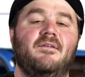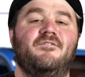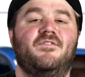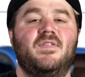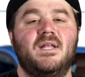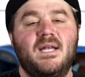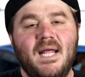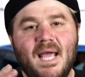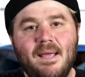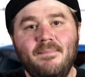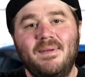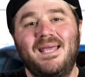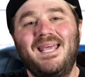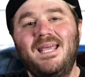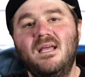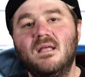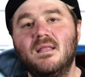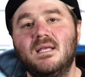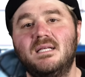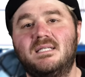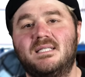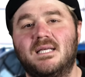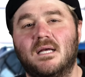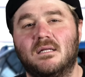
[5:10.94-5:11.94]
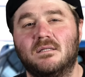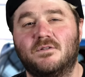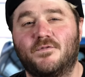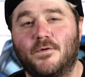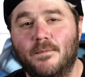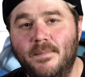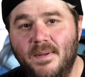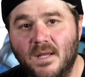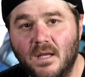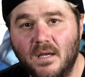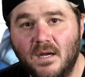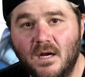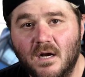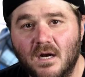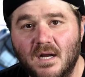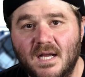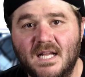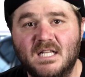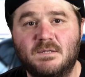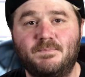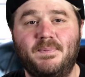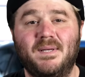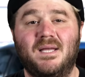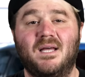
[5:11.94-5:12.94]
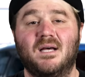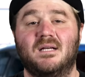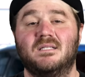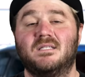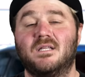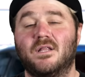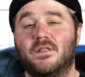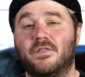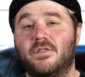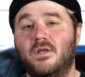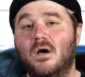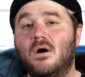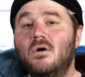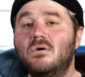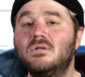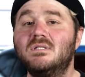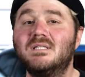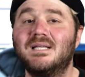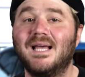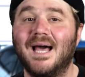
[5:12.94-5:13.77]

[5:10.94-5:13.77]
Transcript: if the name Healey sounds familiar, it's because those